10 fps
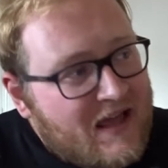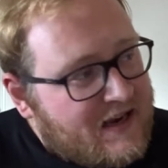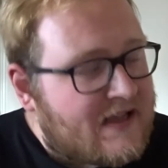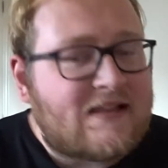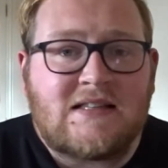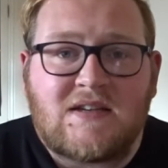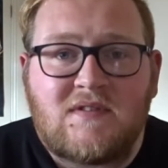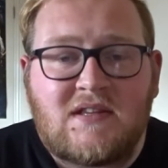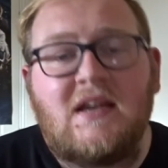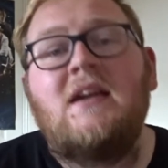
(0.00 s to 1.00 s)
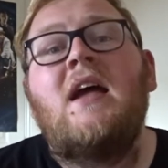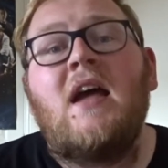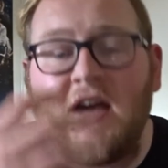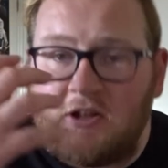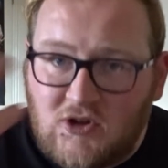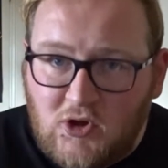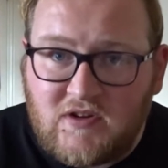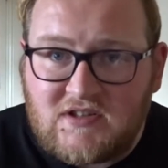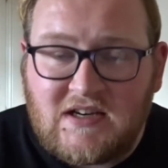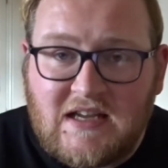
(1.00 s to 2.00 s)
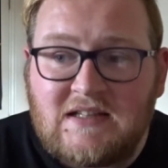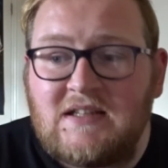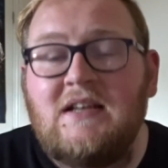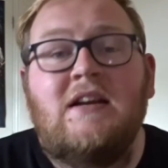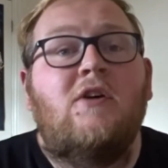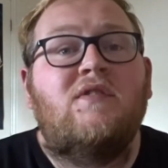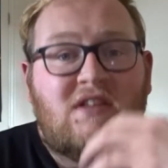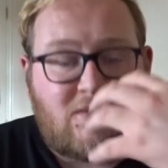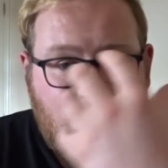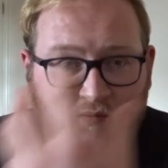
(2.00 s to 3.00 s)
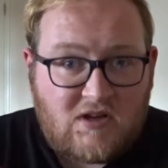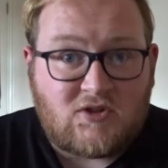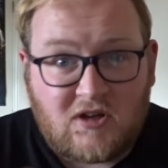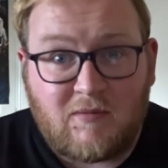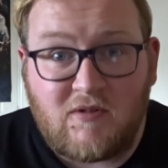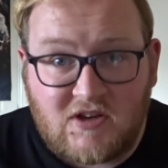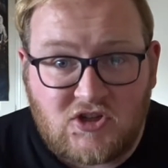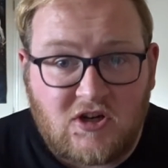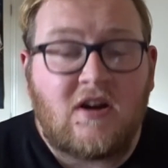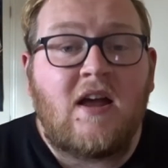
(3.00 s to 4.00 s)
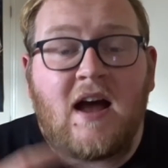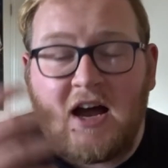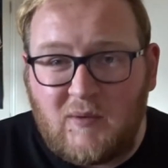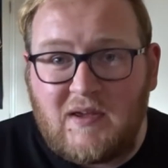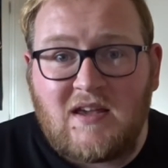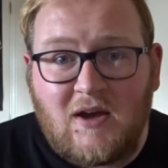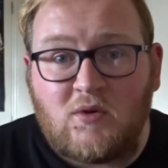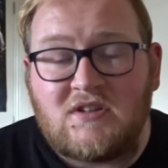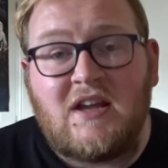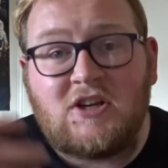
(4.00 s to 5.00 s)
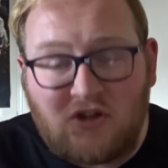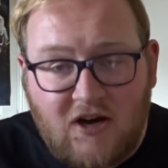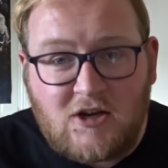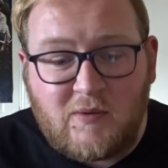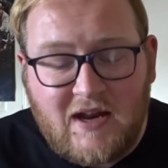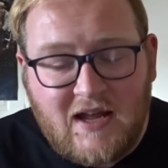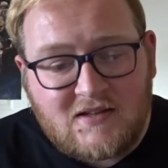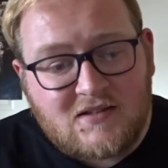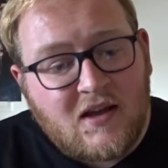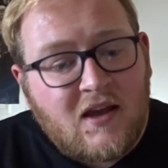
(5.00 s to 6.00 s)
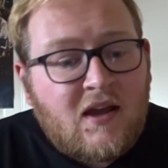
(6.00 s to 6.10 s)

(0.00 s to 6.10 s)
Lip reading: 1978 and 2018, and obviously where it's going to come out this year, Halloween Kills, and next year Halloween Ends.